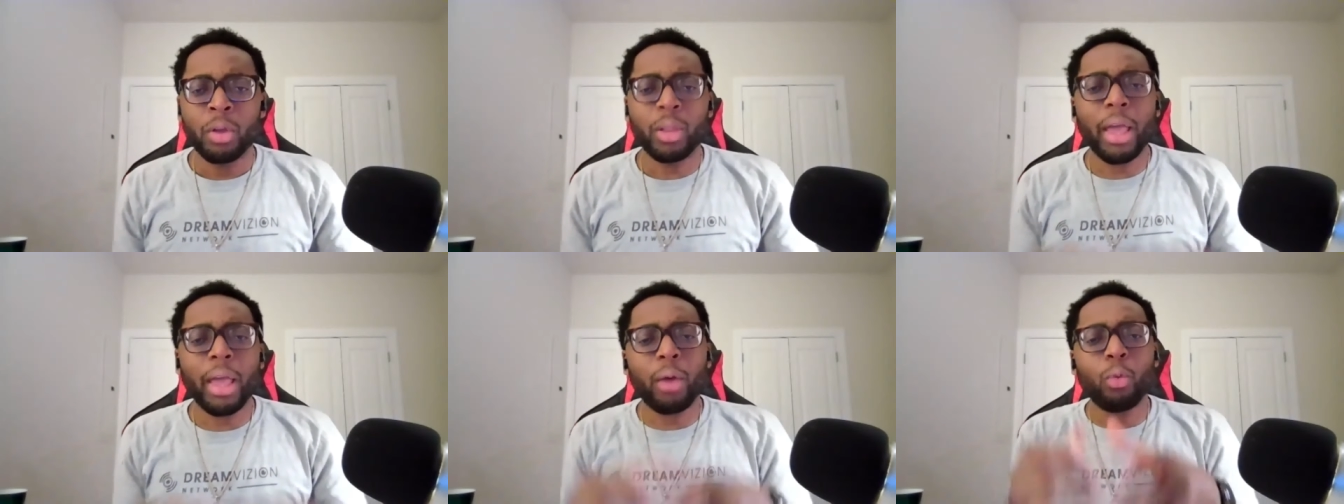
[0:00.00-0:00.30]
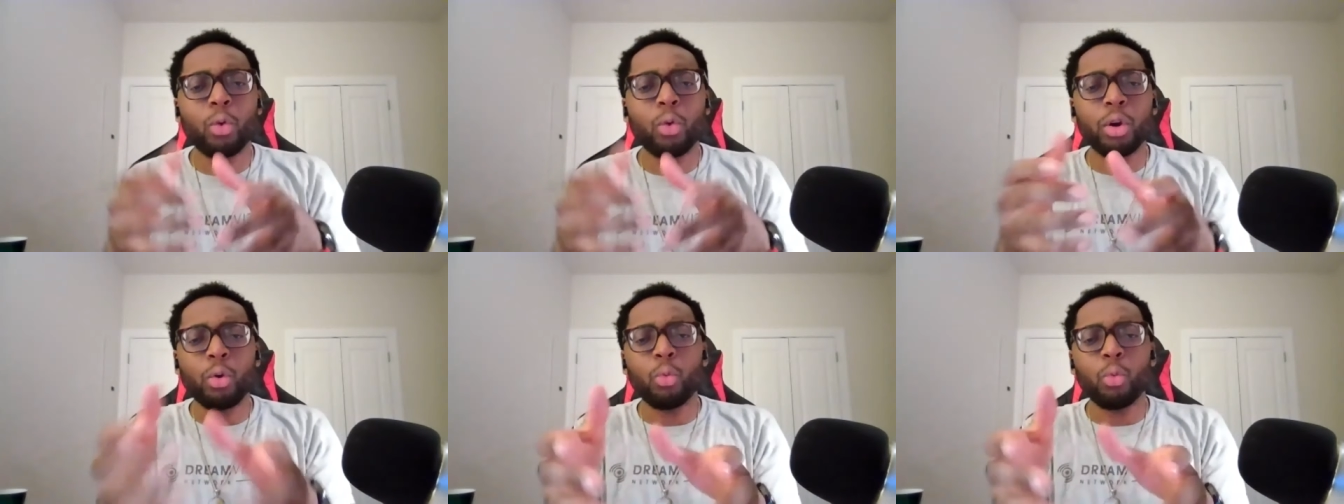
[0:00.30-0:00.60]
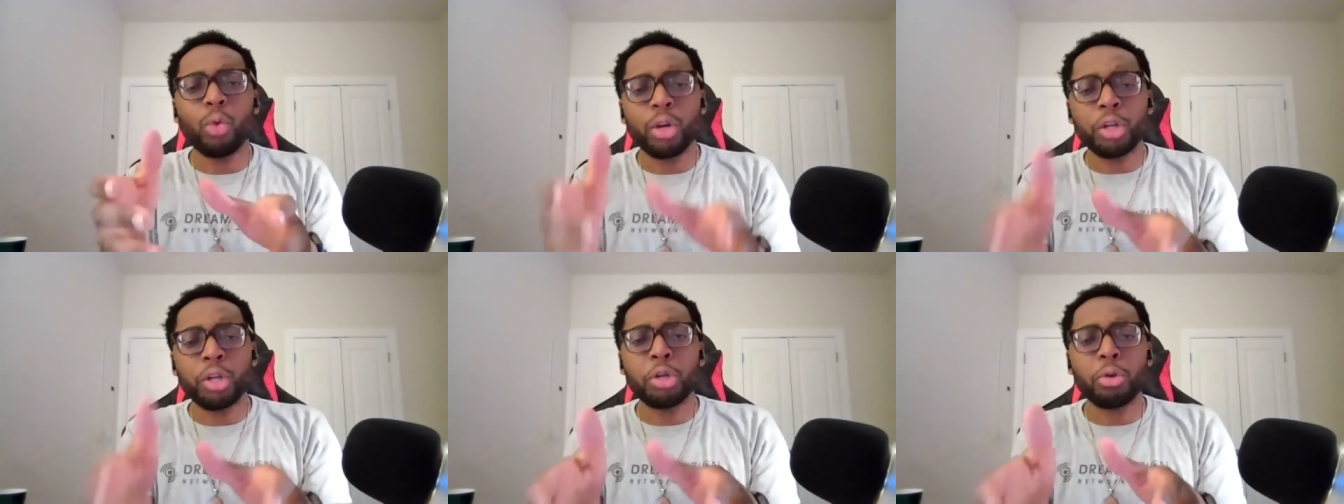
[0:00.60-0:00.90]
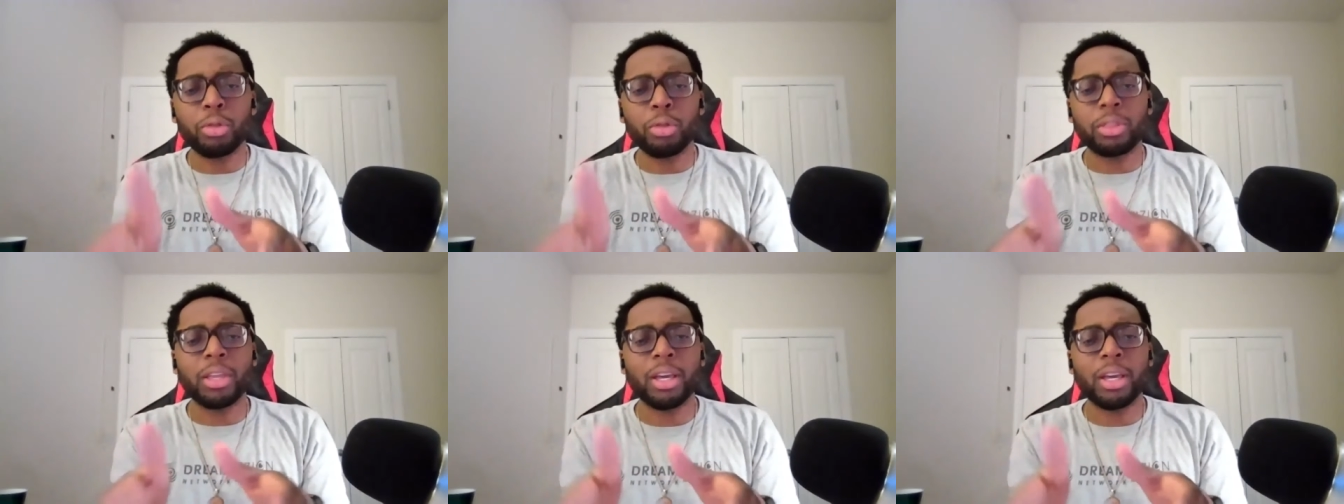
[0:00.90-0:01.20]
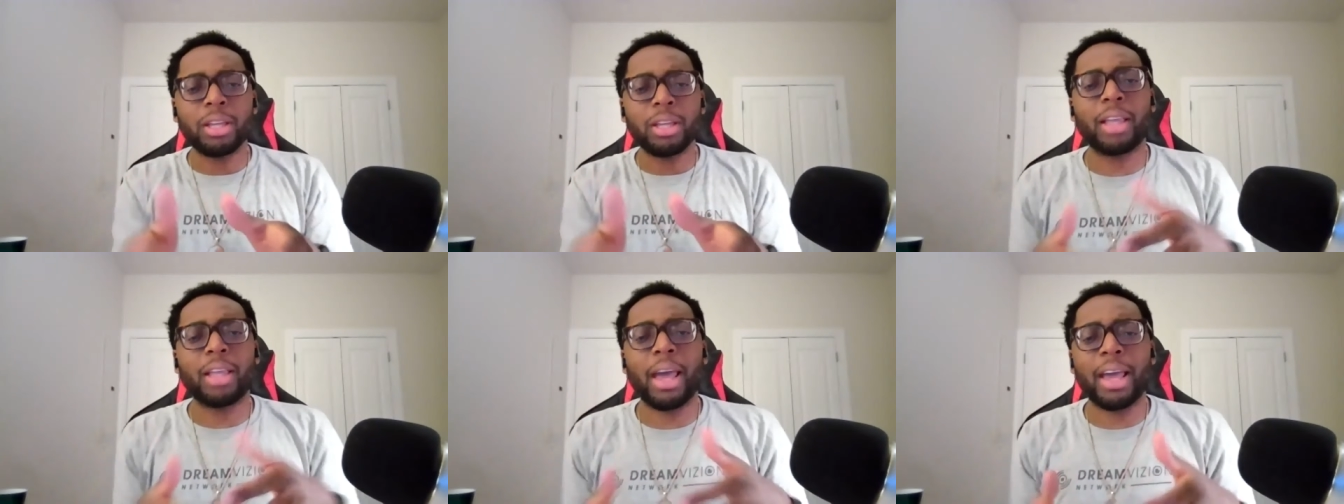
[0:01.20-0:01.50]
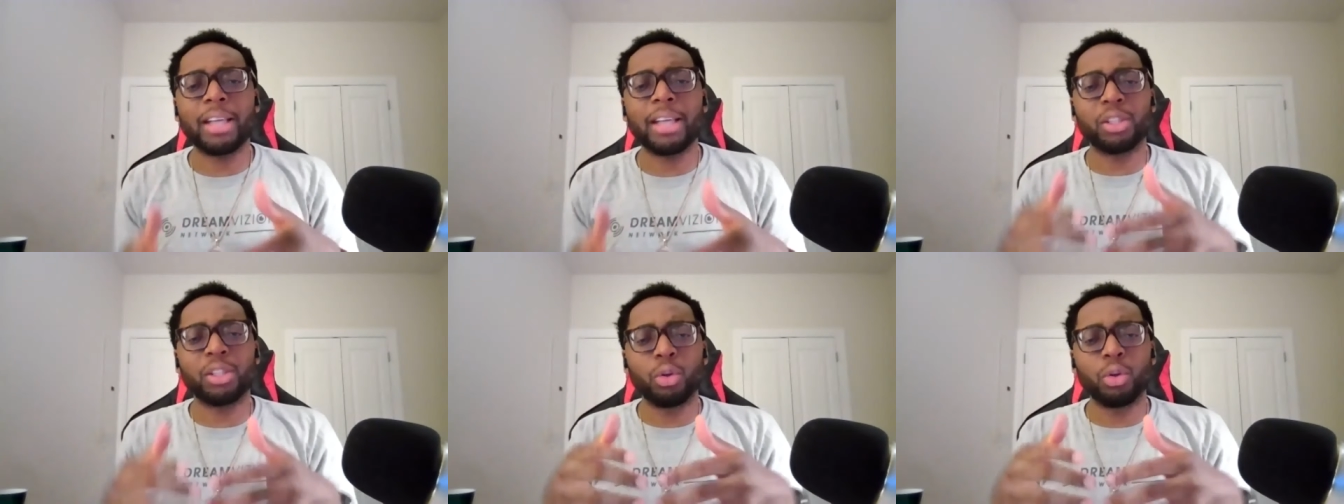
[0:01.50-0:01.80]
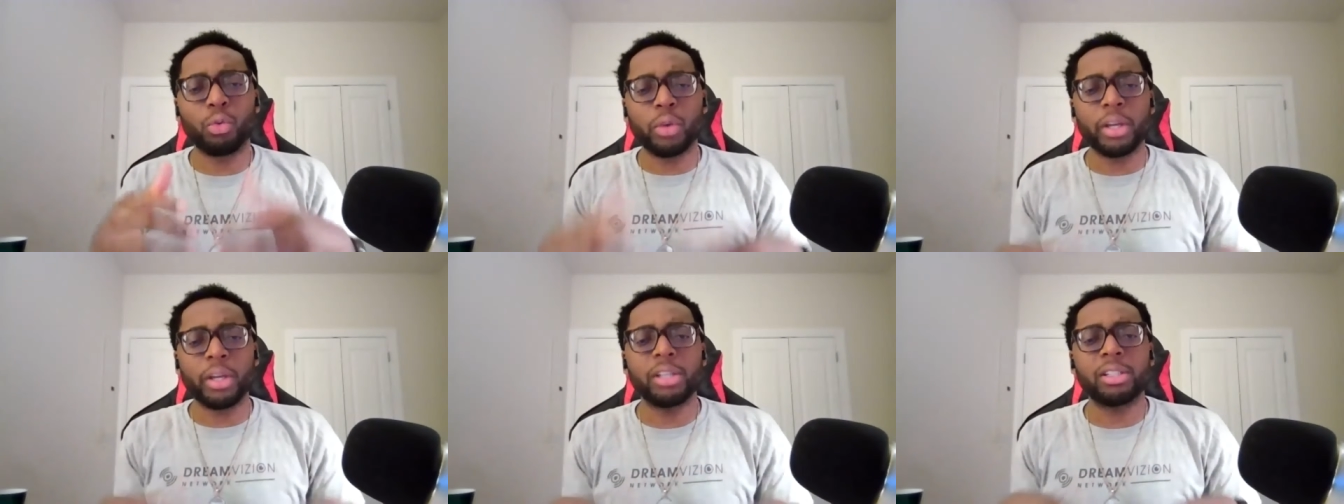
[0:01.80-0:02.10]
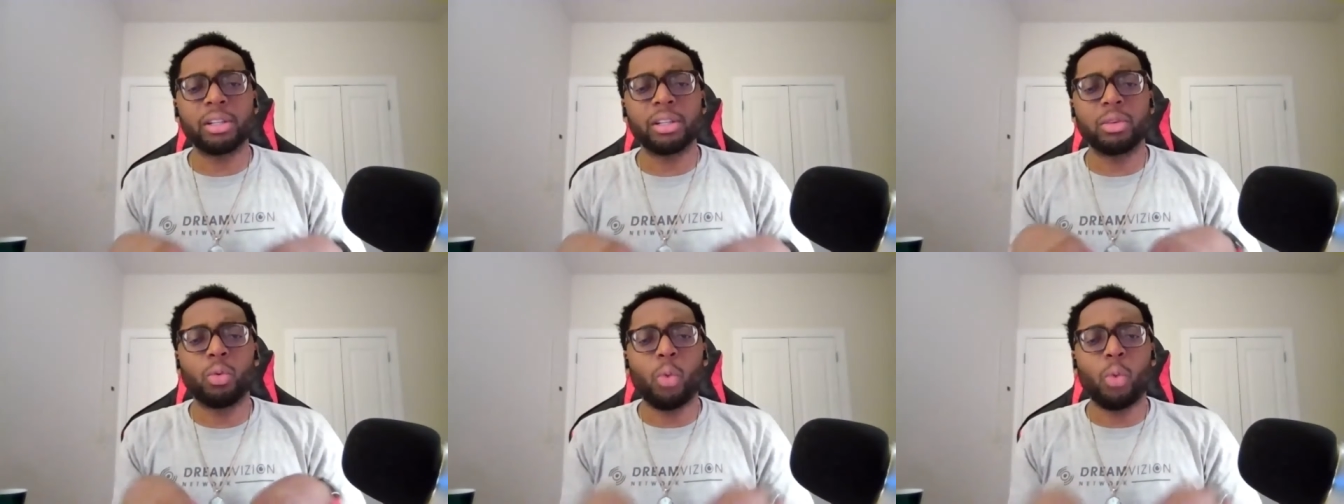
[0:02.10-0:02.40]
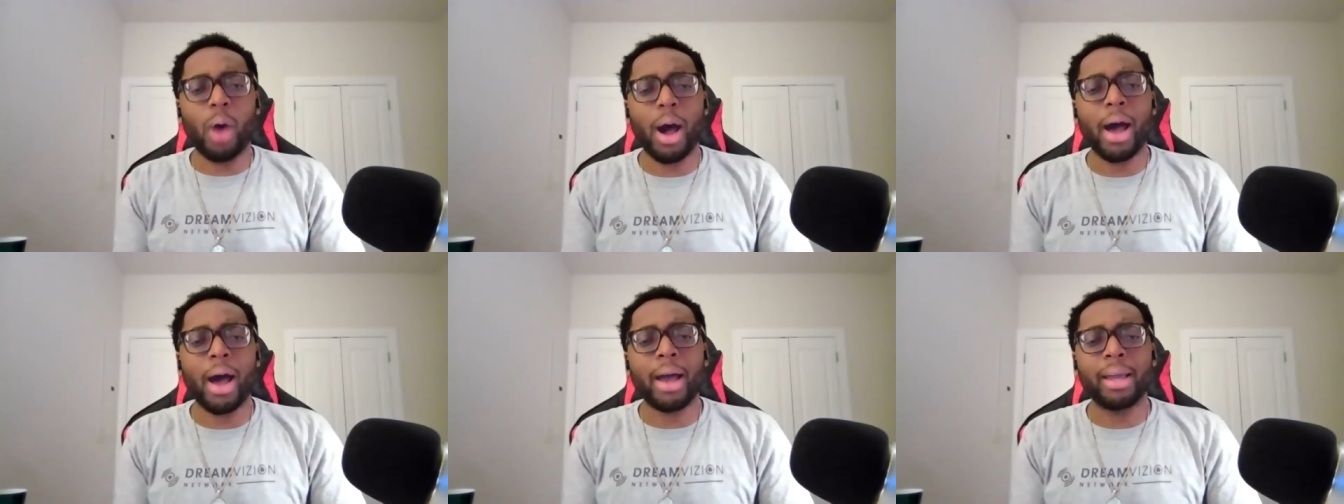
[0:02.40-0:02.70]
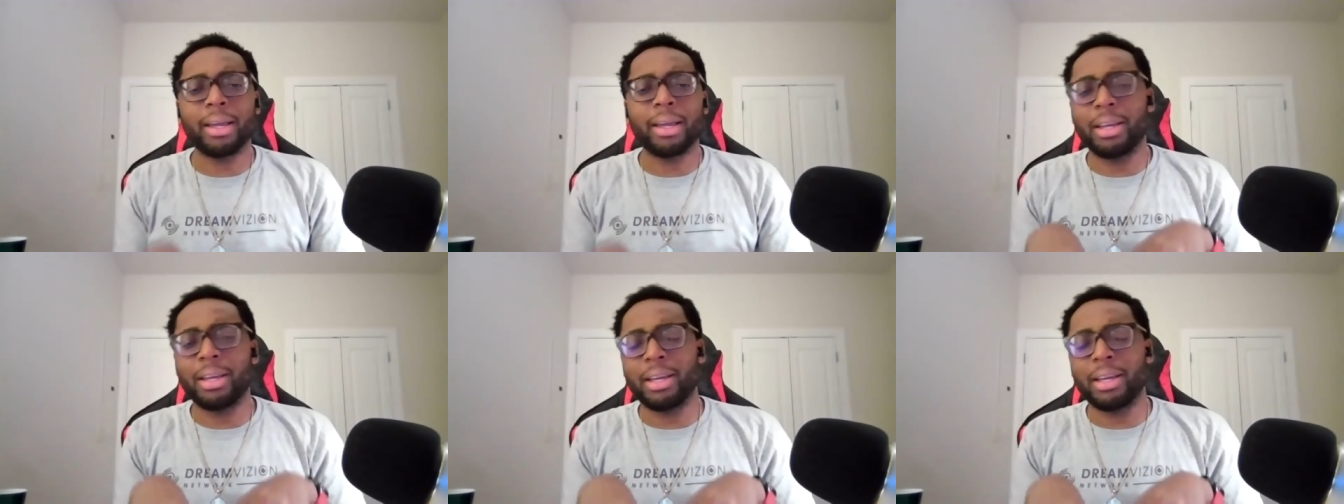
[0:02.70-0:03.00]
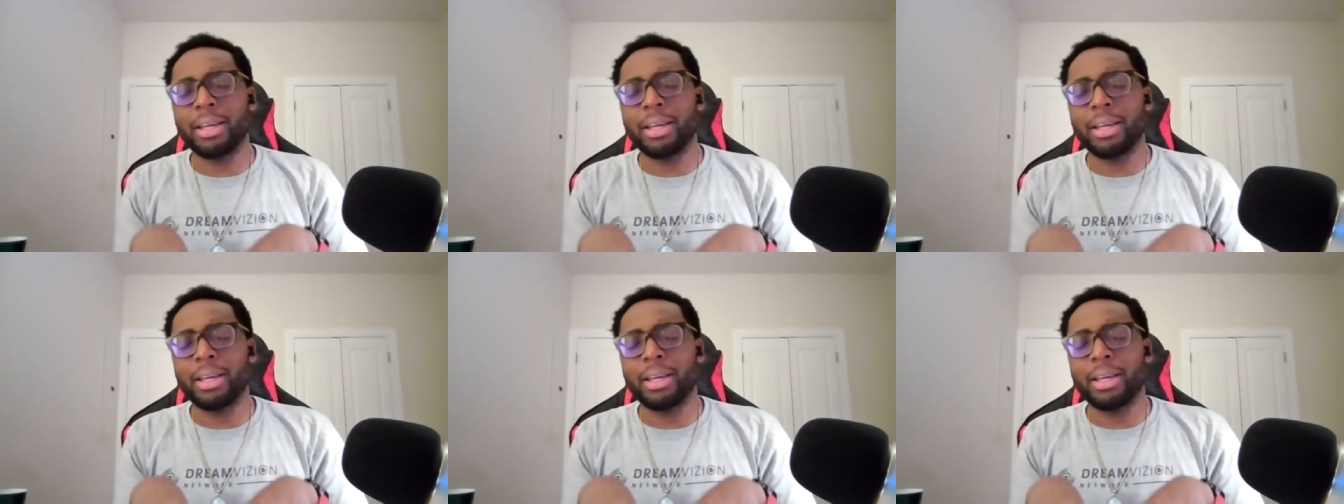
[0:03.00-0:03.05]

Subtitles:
Like, what do you think that is the reason why